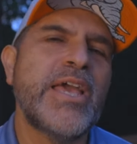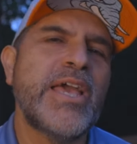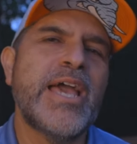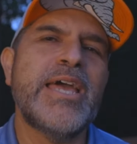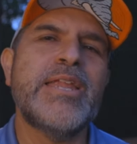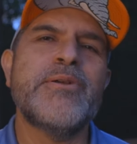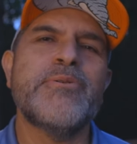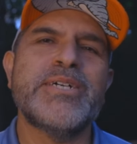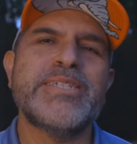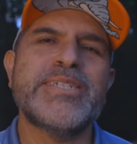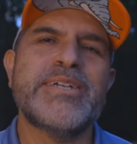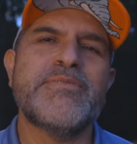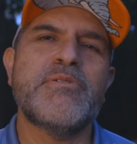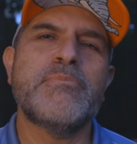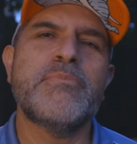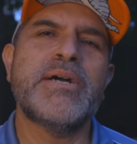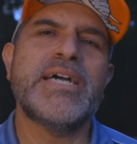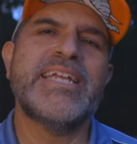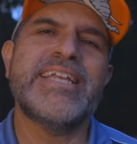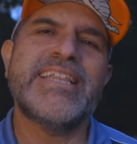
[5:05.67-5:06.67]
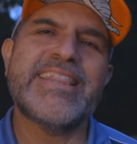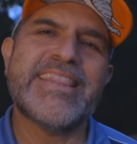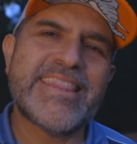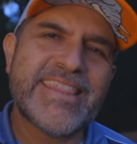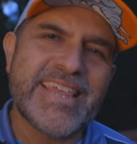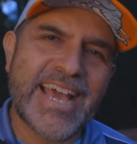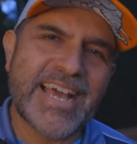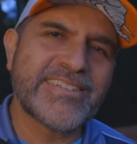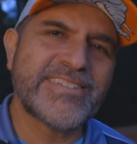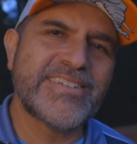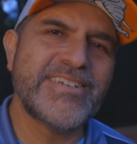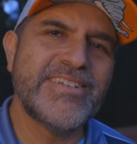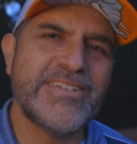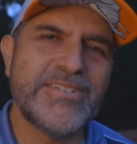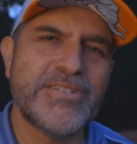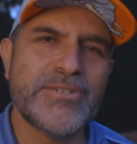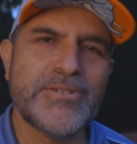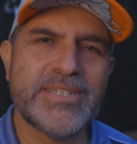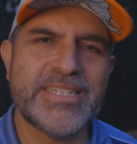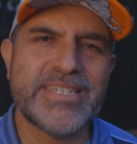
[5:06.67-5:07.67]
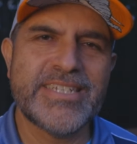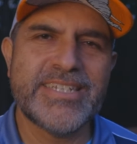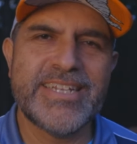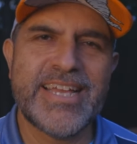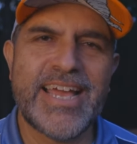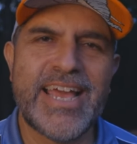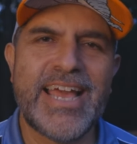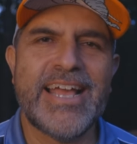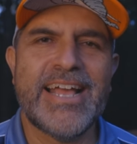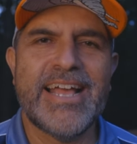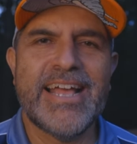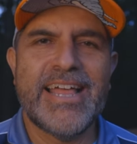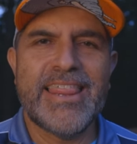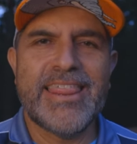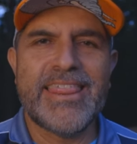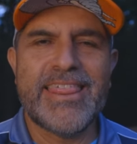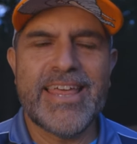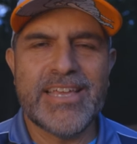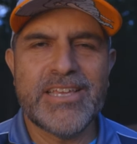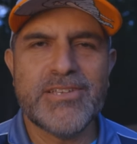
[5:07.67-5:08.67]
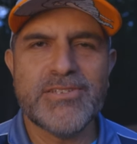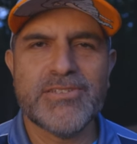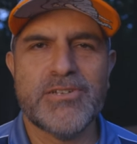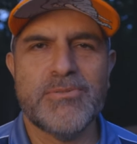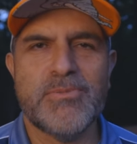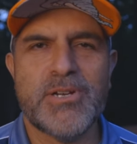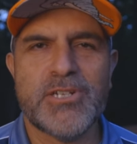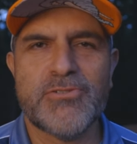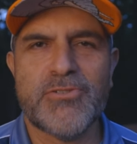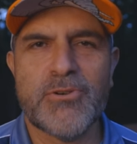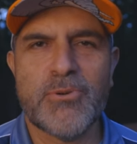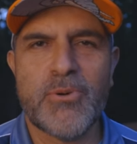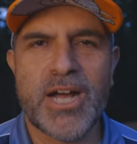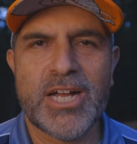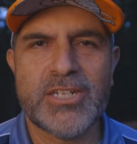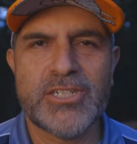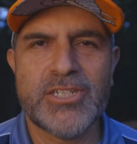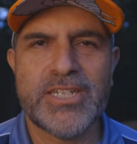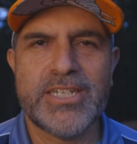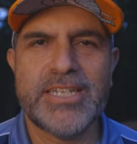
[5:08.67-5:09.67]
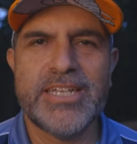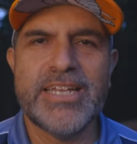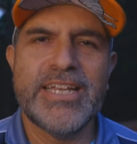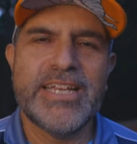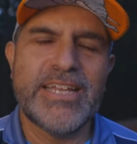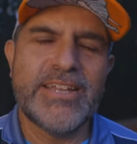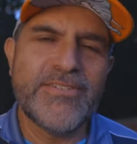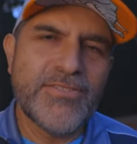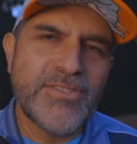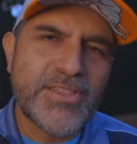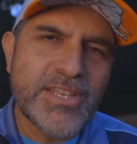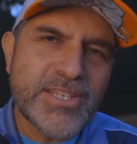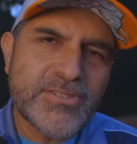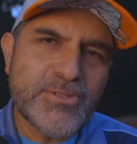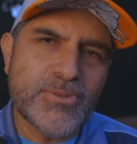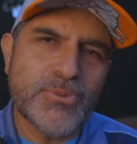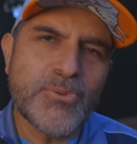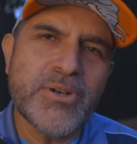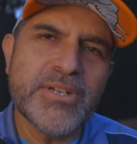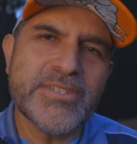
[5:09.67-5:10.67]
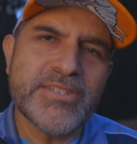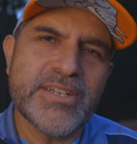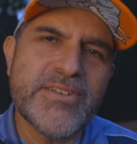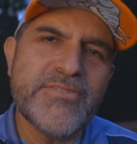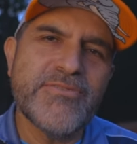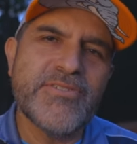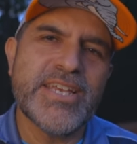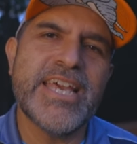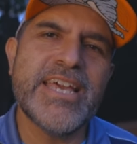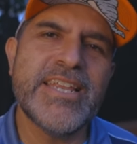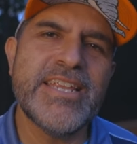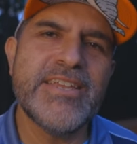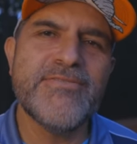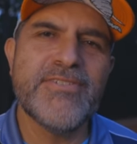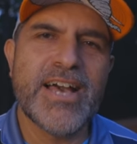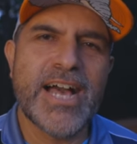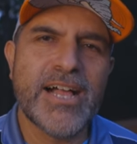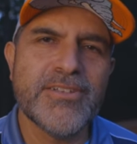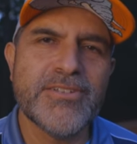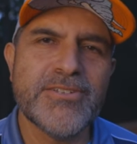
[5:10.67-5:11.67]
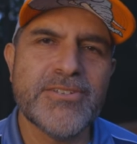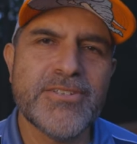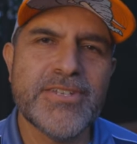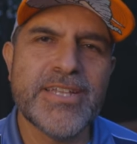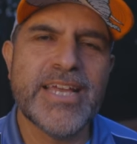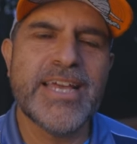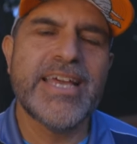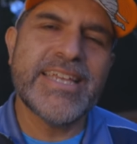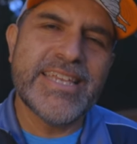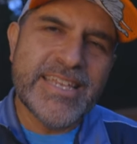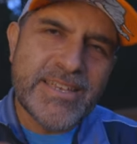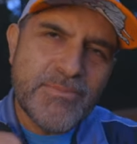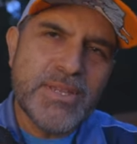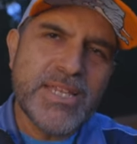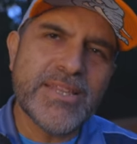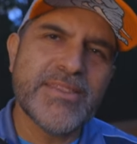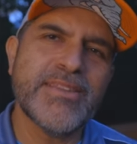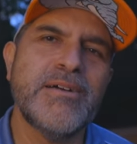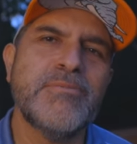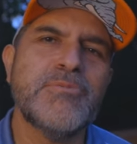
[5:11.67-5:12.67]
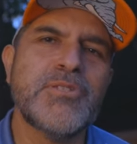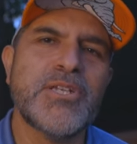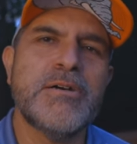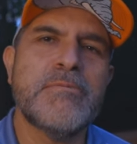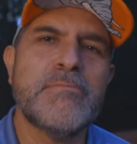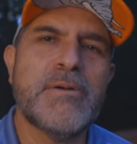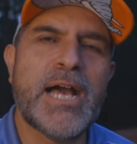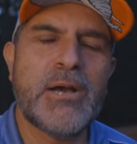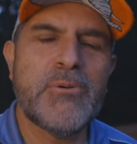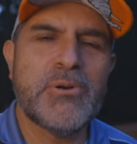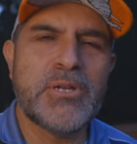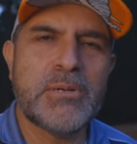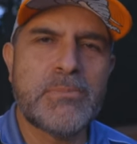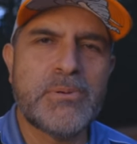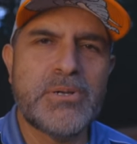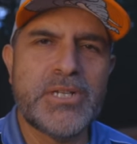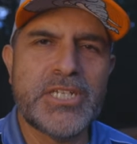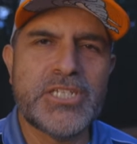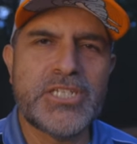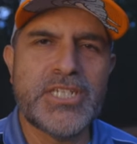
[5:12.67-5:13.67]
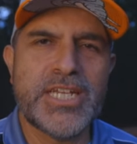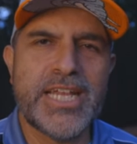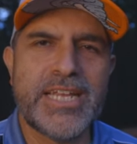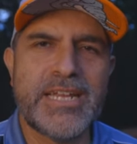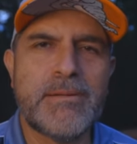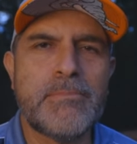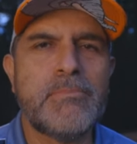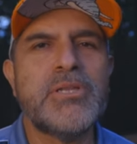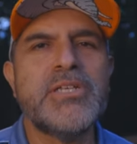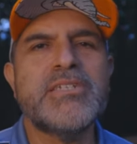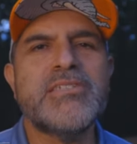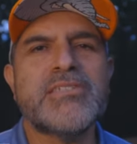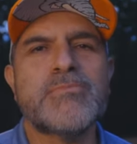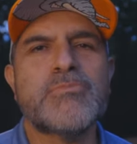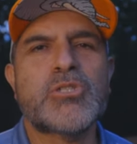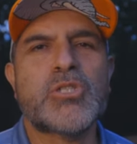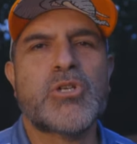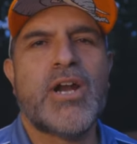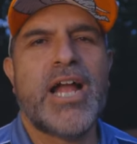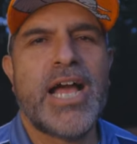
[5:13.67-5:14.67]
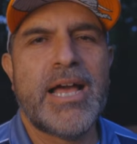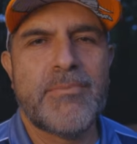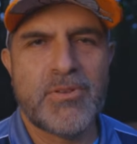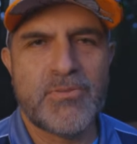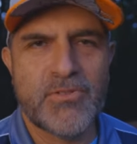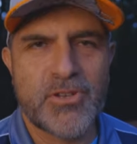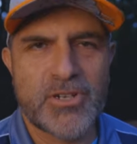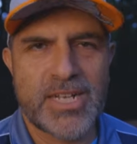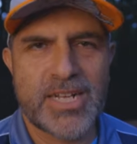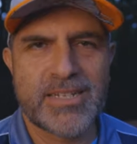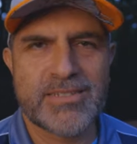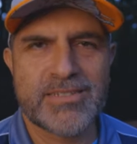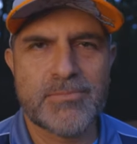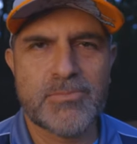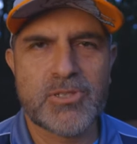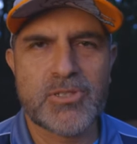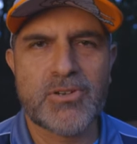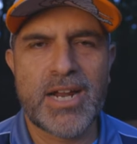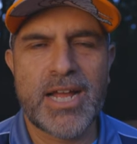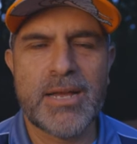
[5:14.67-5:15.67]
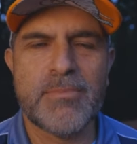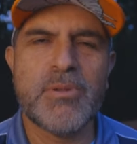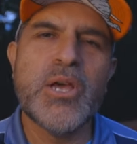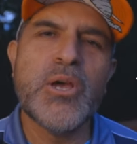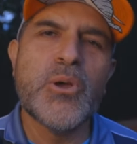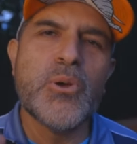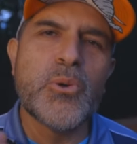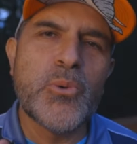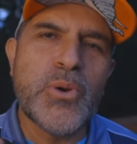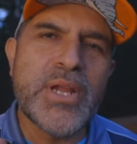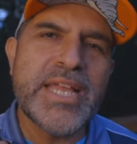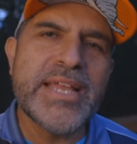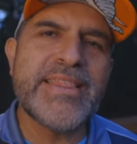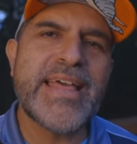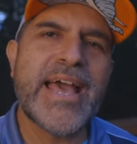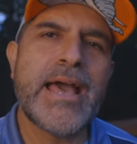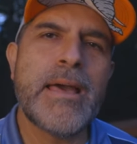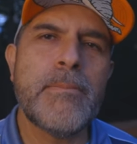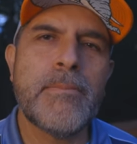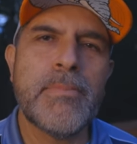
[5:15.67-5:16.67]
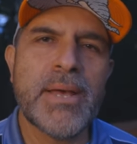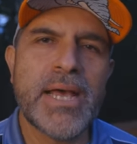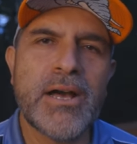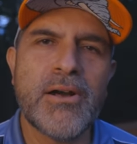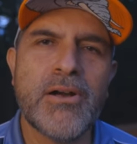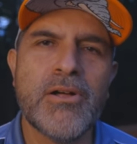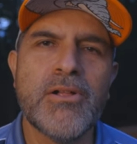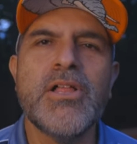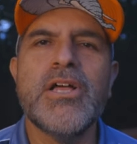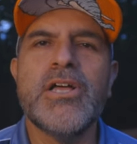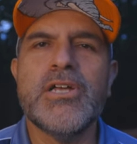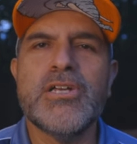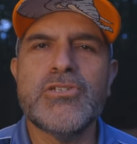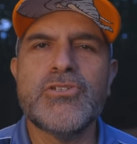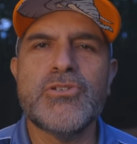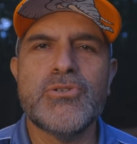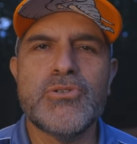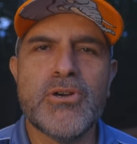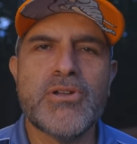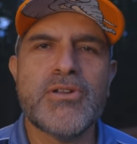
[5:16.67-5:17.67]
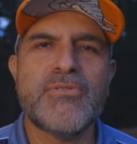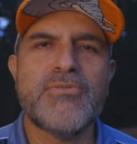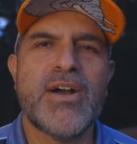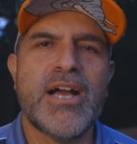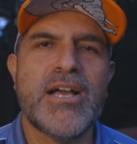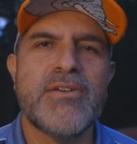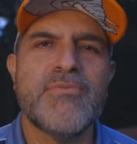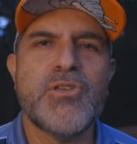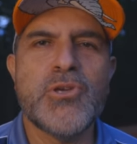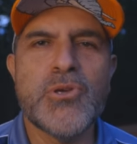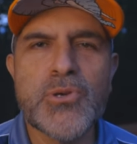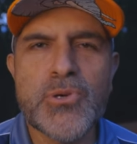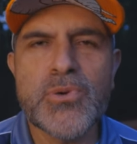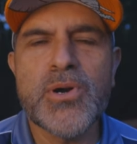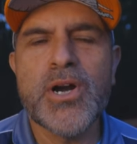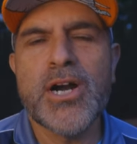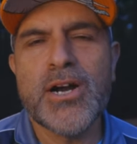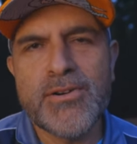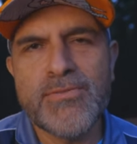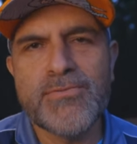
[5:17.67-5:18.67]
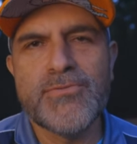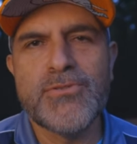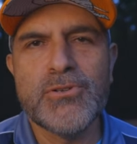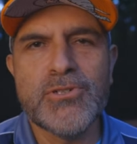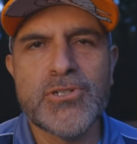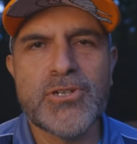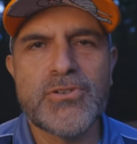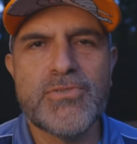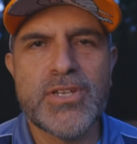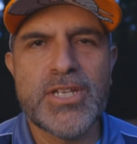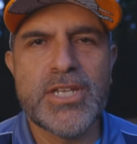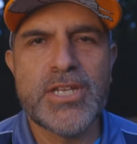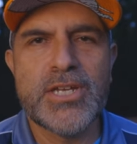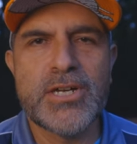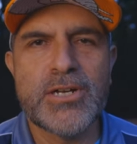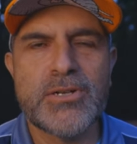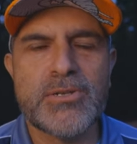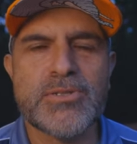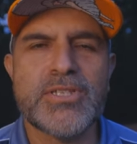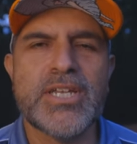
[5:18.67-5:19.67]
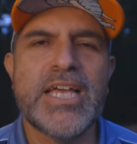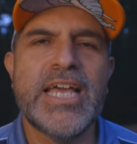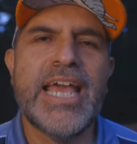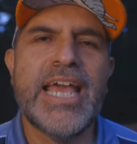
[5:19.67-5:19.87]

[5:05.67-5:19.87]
Anyways, everybody, that's gonna do it today. Thank you so much for watching. If this was of any value today, give me a thumbs up. I would appreciate it. Please subscribe if you're not subscribed. Ring that bell to notify you of future videos.